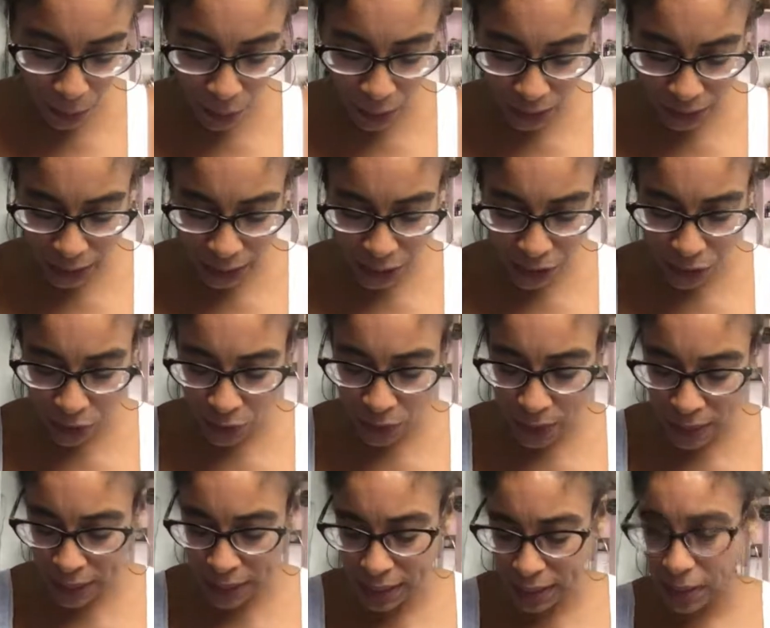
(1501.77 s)
what they do
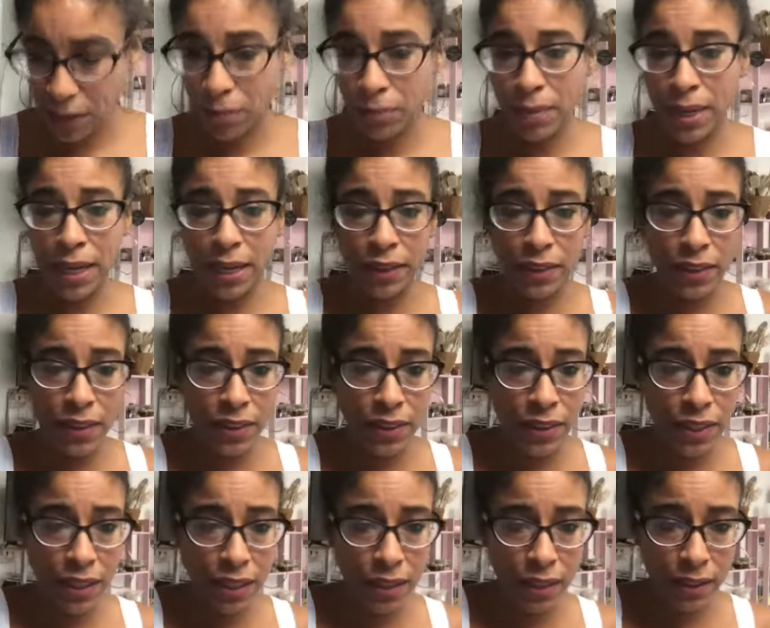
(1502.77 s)
is they'll make the
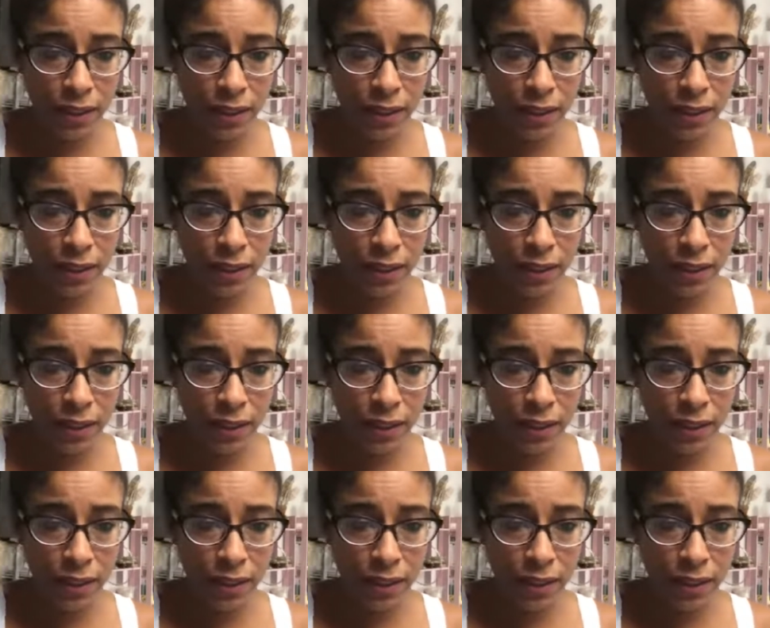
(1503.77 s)
thick